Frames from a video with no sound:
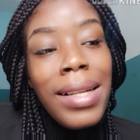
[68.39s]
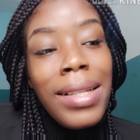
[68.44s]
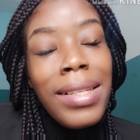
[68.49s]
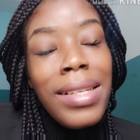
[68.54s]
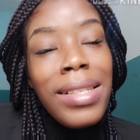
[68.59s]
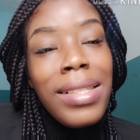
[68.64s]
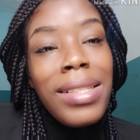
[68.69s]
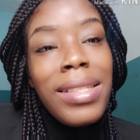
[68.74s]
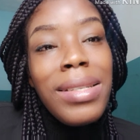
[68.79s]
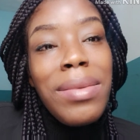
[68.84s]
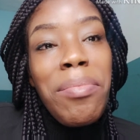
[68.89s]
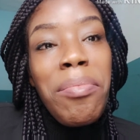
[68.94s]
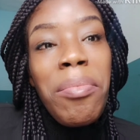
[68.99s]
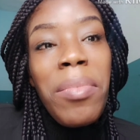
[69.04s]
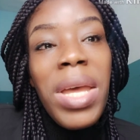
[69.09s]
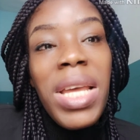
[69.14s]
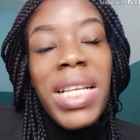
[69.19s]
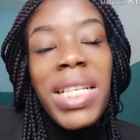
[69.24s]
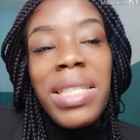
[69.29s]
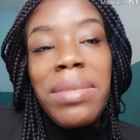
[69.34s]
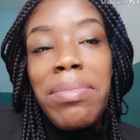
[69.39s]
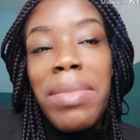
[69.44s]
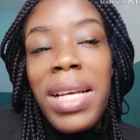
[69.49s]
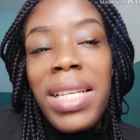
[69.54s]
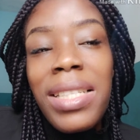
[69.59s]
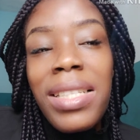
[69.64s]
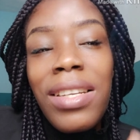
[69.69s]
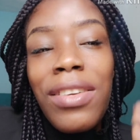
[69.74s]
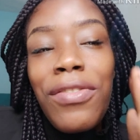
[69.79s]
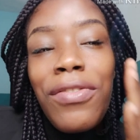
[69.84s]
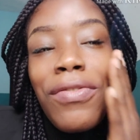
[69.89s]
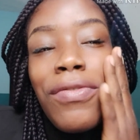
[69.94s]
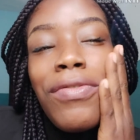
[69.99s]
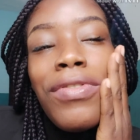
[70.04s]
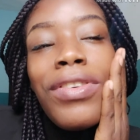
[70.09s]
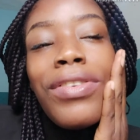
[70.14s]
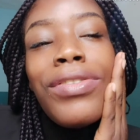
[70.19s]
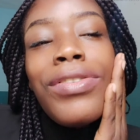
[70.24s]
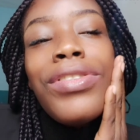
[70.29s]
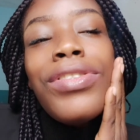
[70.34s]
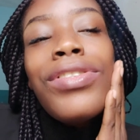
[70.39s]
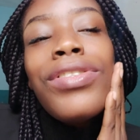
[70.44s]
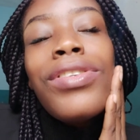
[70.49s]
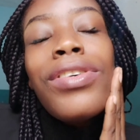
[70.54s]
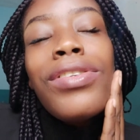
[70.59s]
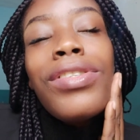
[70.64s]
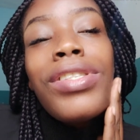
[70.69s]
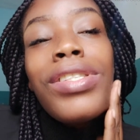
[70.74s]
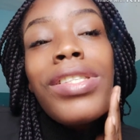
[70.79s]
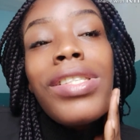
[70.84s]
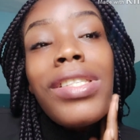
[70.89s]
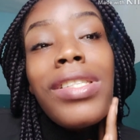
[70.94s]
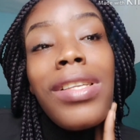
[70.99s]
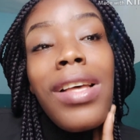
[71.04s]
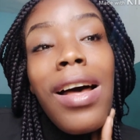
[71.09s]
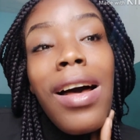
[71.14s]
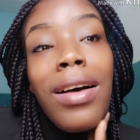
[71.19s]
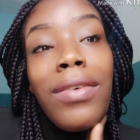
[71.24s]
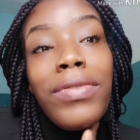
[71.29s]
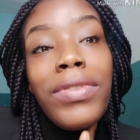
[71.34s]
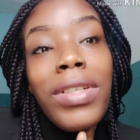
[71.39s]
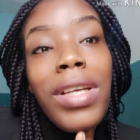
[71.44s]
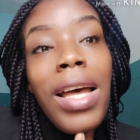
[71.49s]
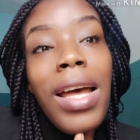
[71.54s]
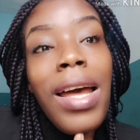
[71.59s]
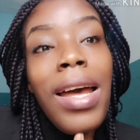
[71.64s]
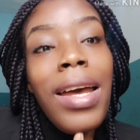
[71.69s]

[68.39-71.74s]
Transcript: and this makes my skin feel so soft.